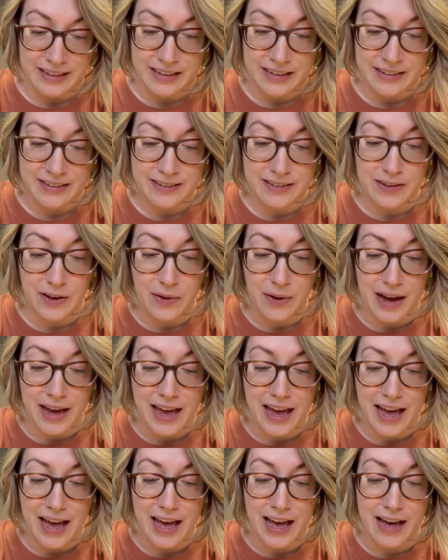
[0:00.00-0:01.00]
So I
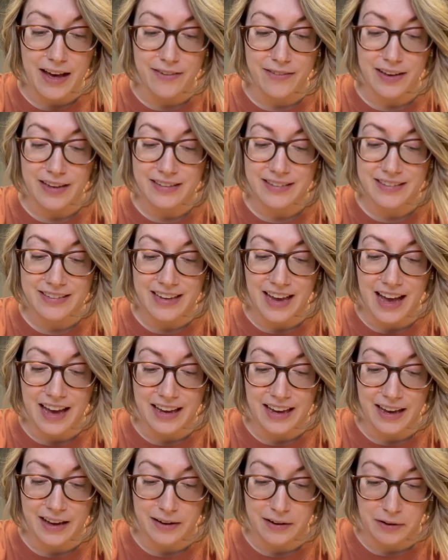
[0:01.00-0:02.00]
have a
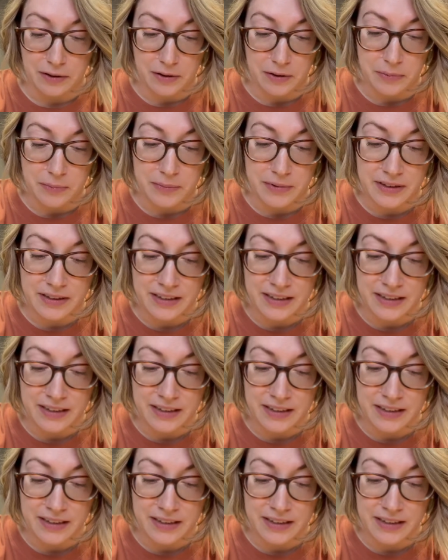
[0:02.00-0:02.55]
stack at home